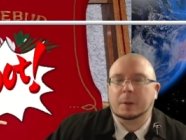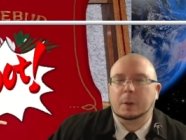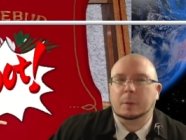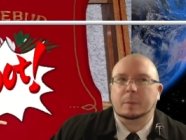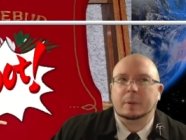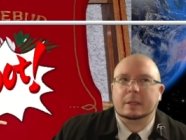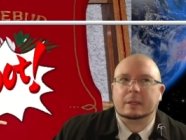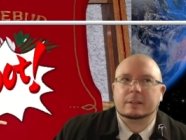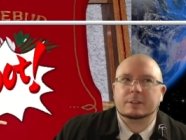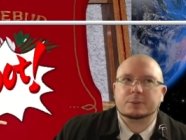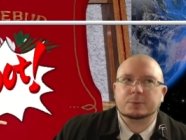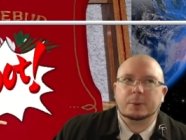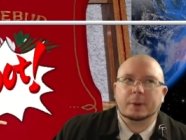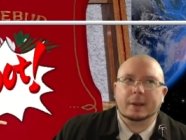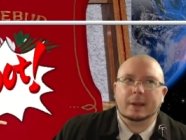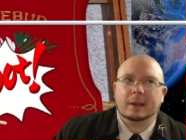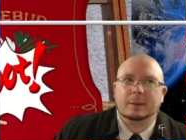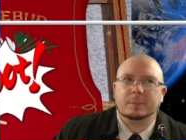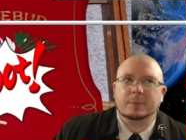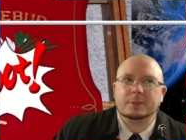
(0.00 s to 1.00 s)
Because what
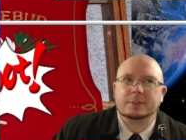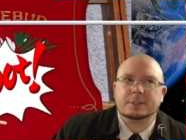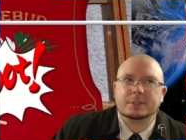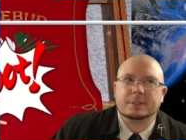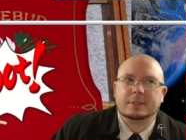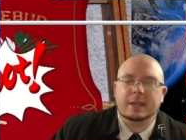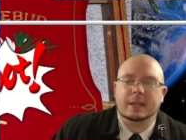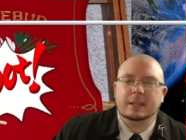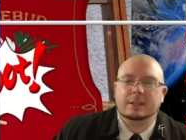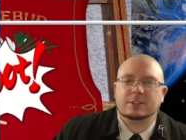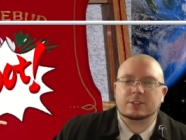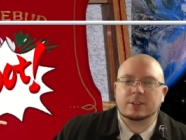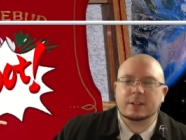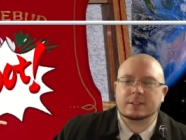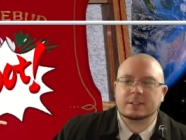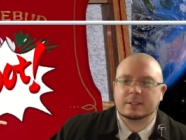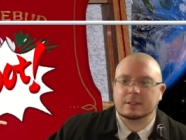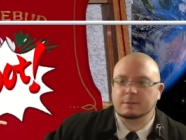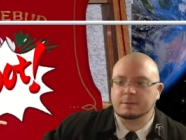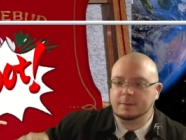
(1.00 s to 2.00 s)
happens is he
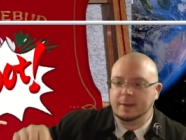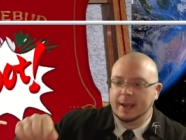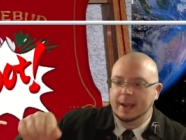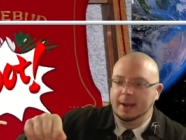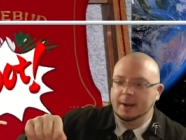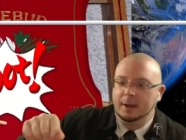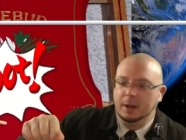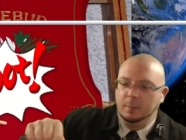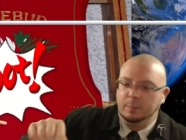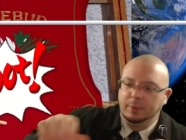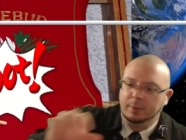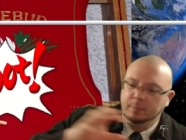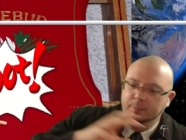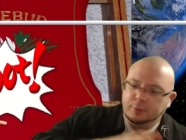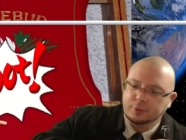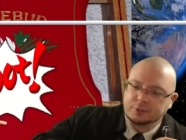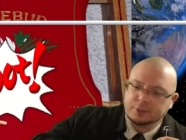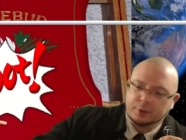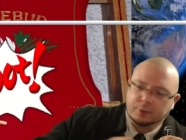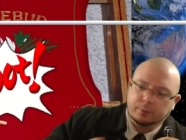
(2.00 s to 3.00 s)
sets the van up,
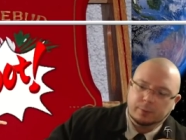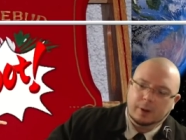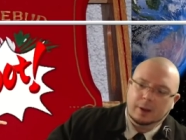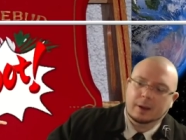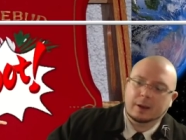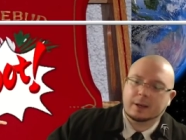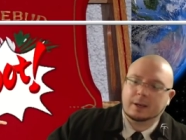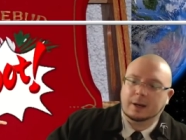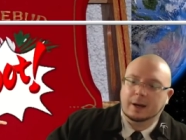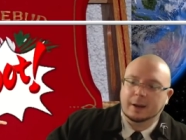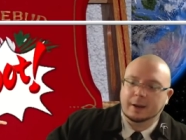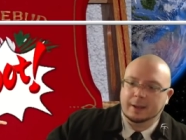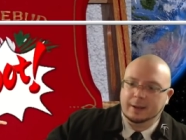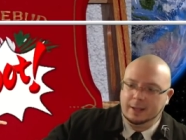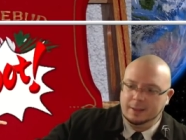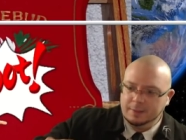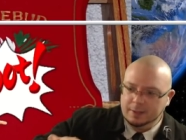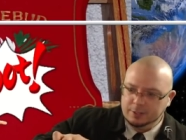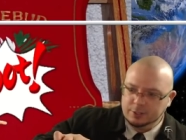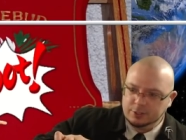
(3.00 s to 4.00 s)
puts a rock on it,
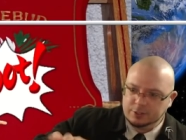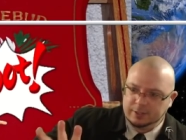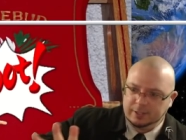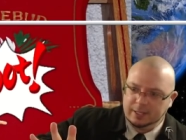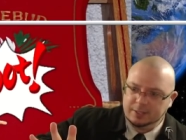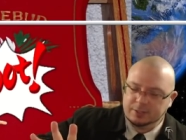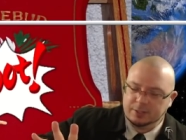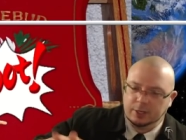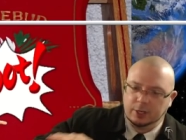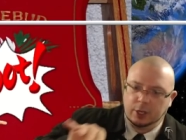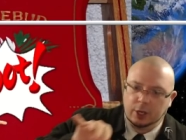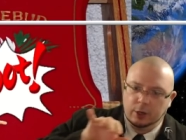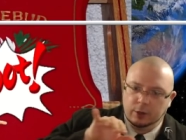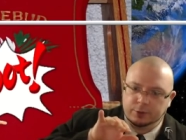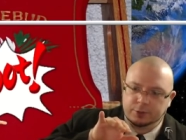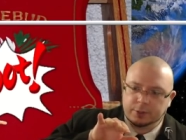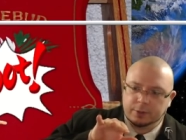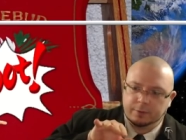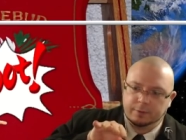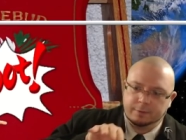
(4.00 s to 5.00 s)
and then just lets it go,
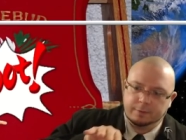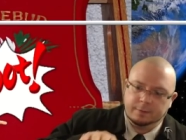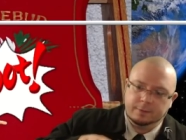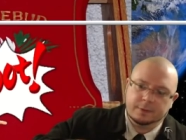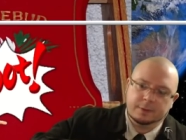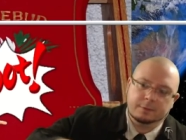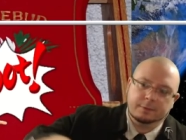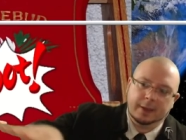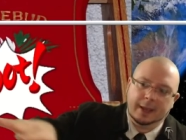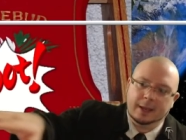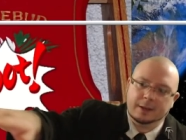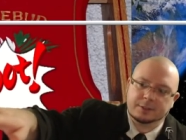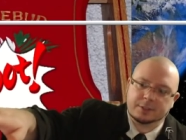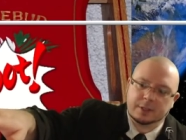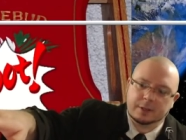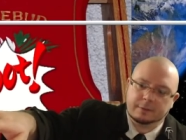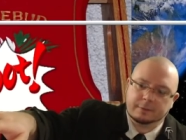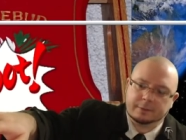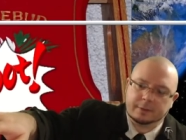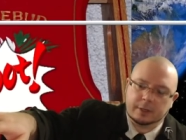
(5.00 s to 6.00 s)
so the van is
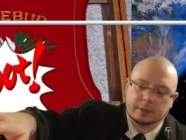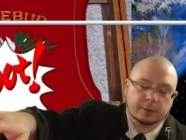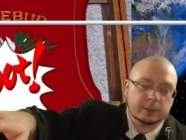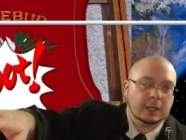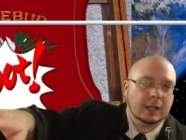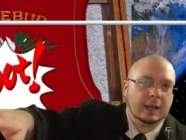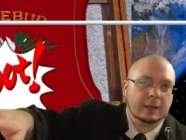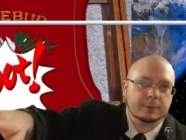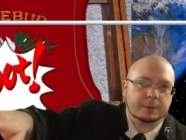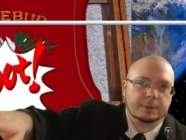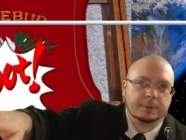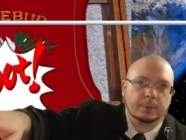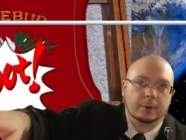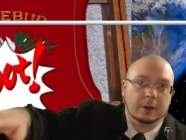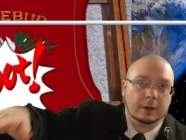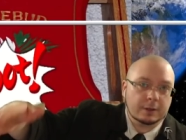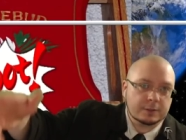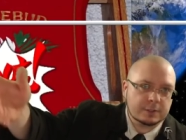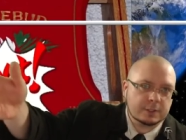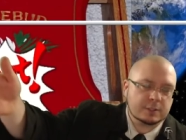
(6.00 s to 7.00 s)
going to collide with the
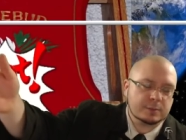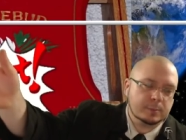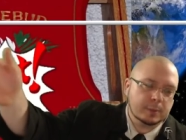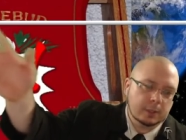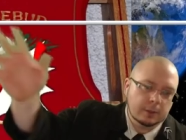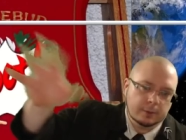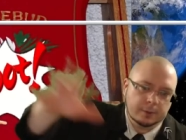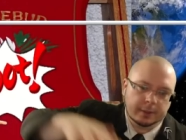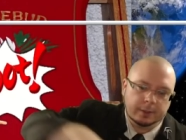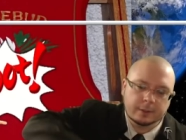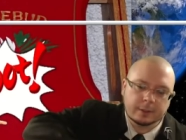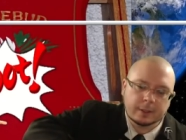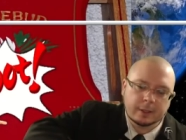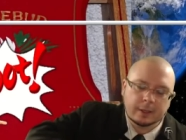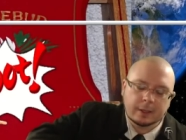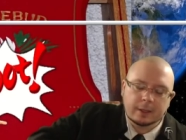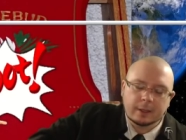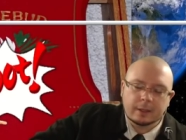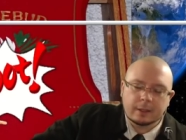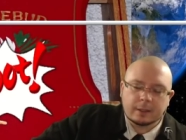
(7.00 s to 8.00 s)
rocks, explode, and
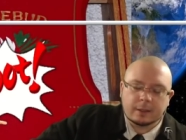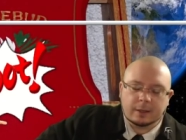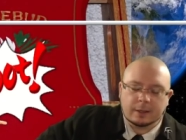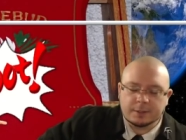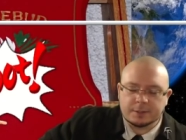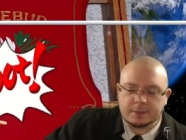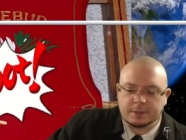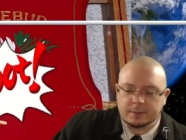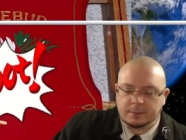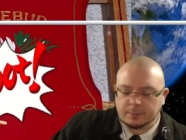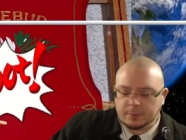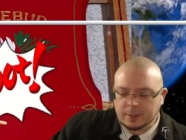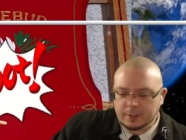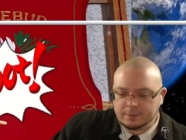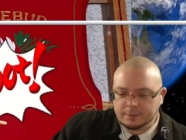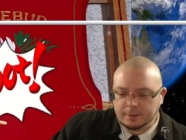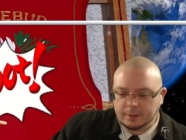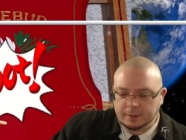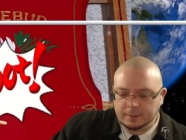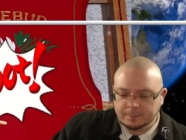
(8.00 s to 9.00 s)
cause the rock
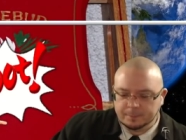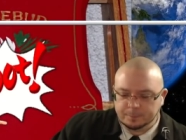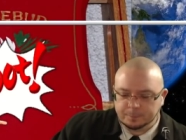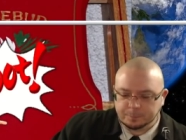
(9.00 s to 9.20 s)
fall.